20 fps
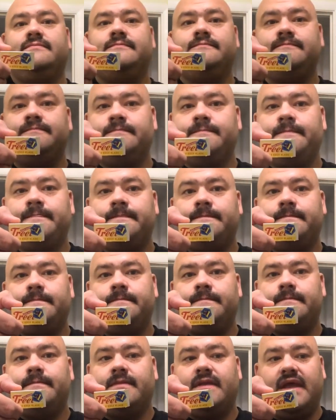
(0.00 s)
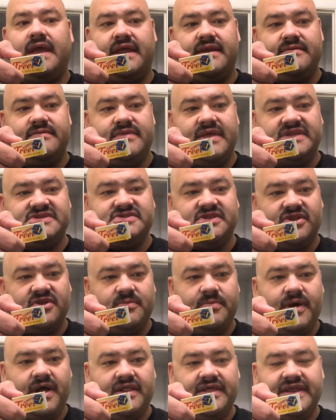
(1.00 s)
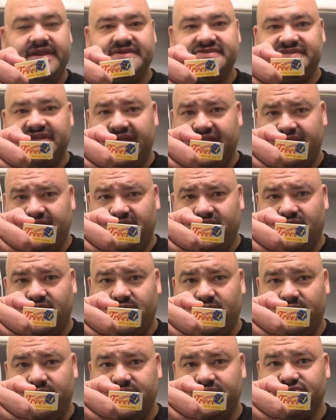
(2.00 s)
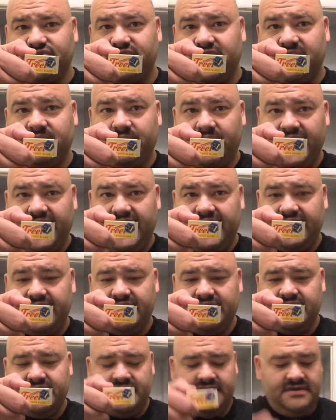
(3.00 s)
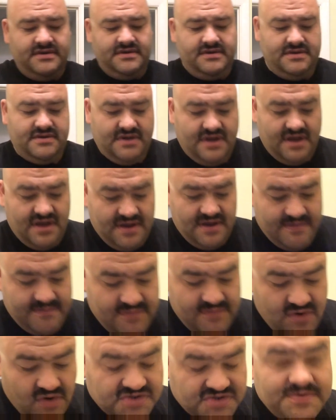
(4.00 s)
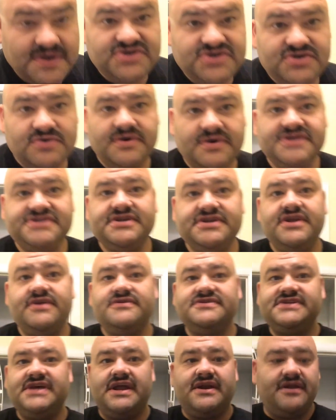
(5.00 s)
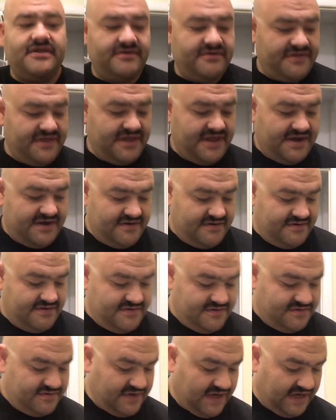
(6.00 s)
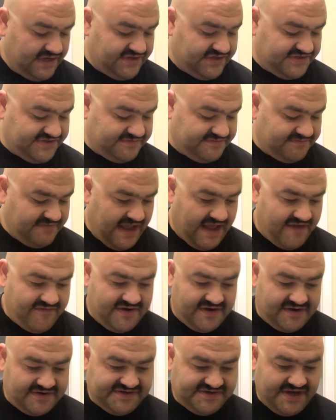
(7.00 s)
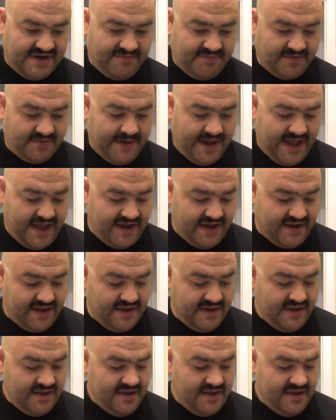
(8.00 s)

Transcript: Hi. And that's little Paulina saying hello with a Treet blade. Um, no special reason to use that other than I just have it in a sampler pack.